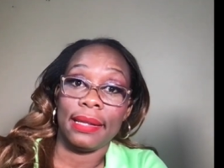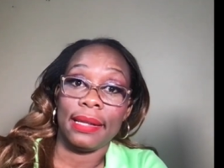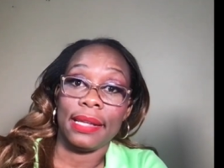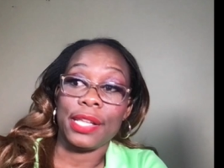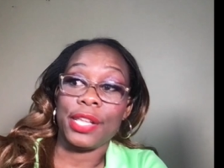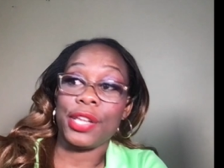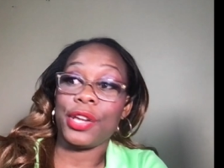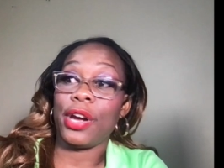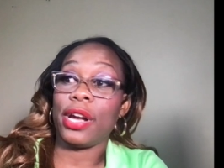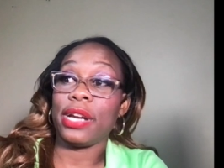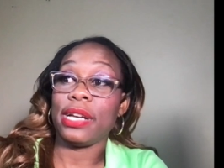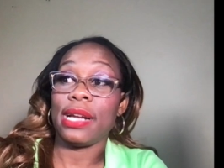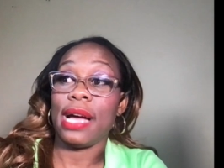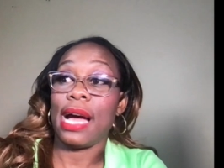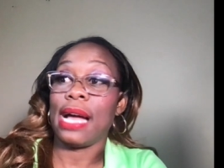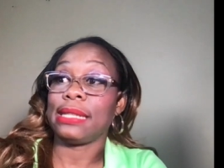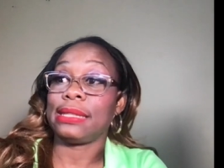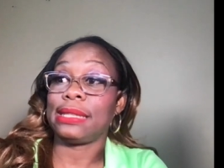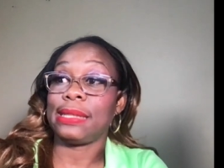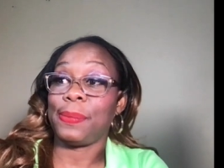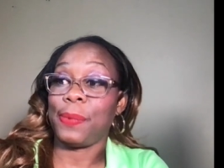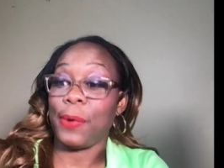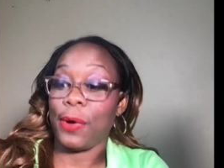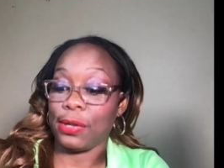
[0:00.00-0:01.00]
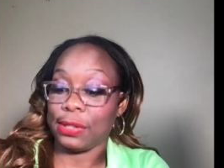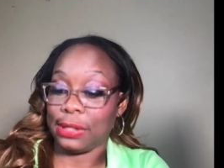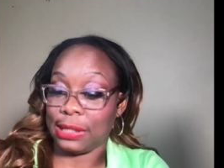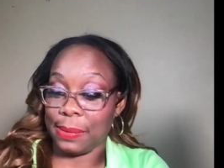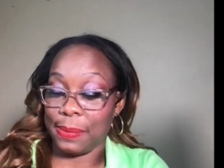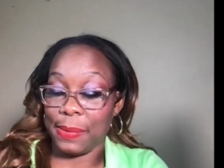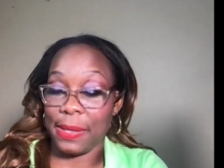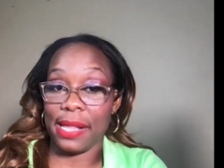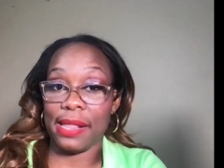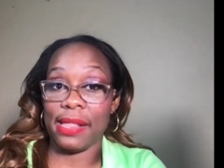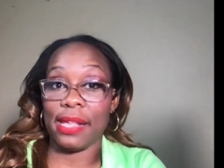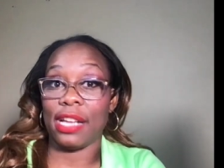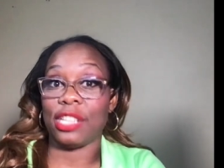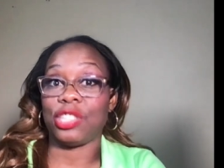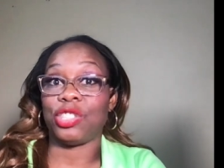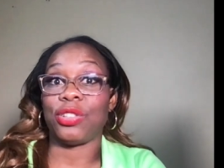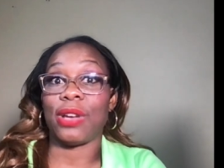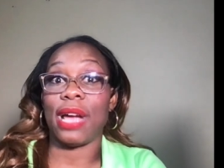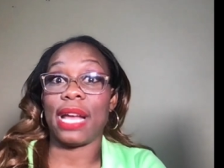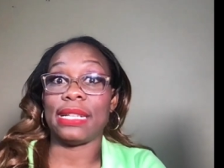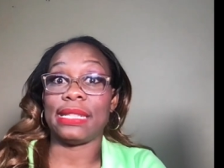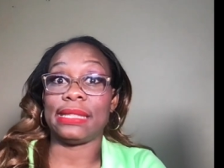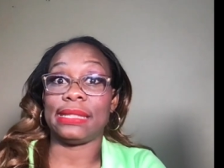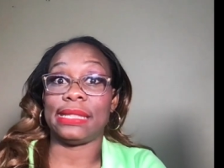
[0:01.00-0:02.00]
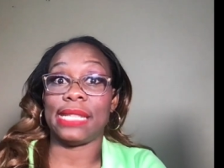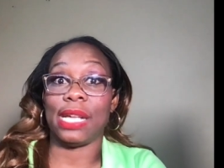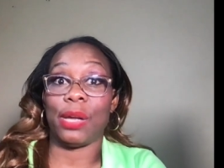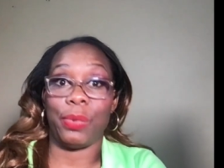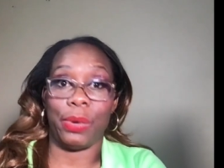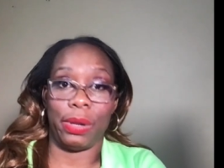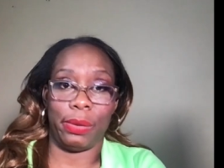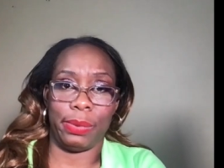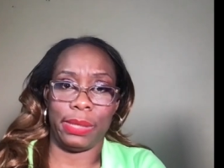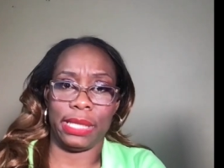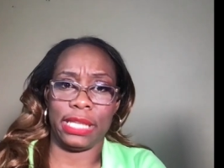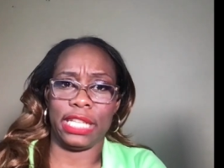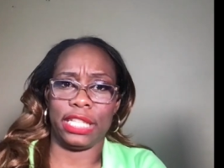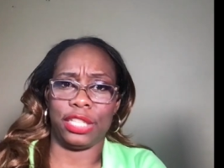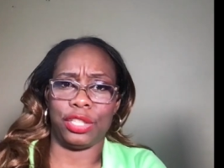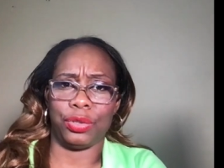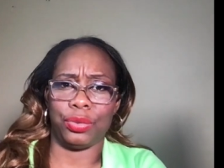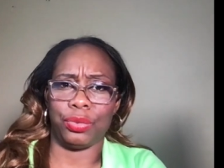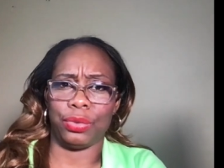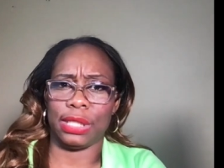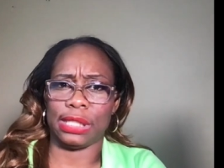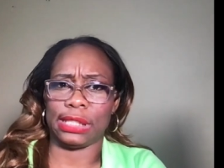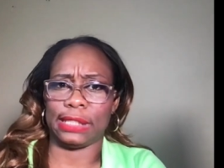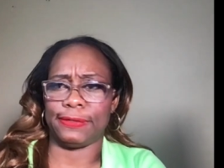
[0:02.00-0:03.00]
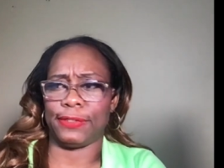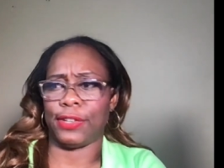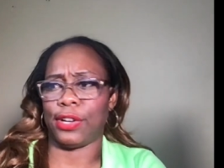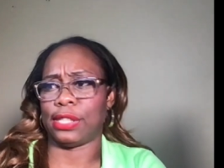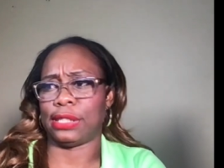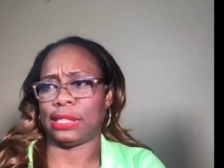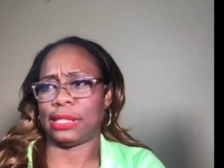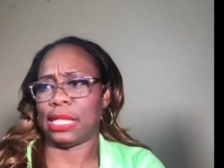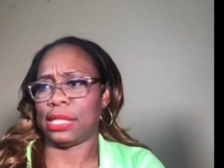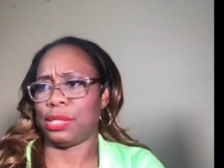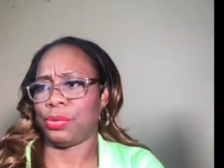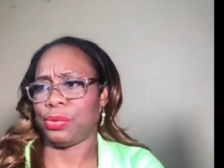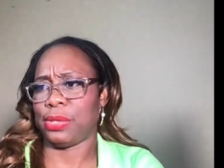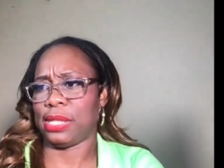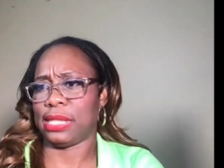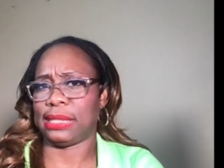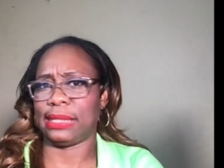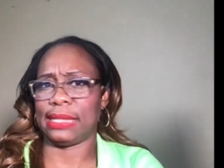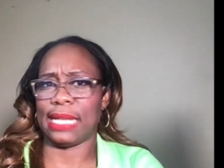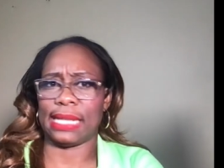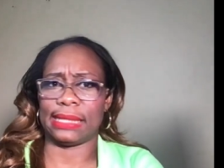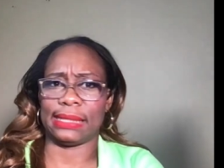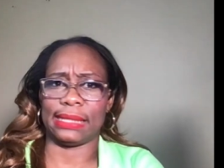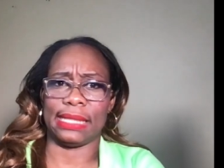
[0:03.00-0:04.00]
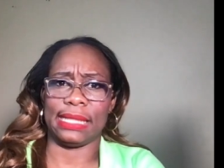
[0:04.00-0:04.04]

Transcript: You're not supposed to be there trying to say, well, we need to do this first and do this next.